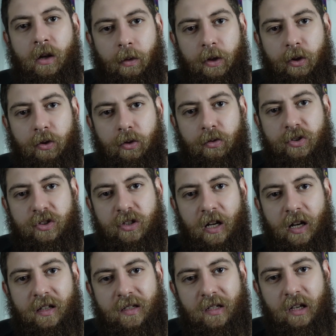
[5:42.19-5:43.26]
when you use
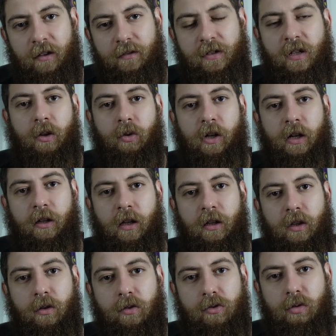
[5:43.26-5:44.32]
tight sleeves, you can
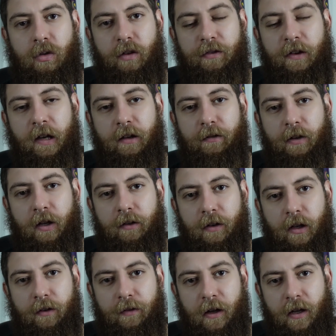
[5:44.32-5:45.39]
get used to the feeling very,
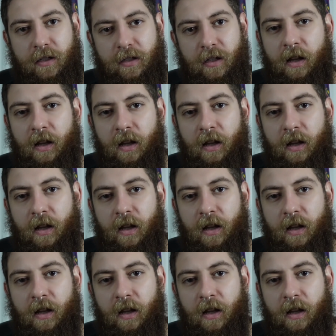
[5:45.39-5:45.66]
very fast,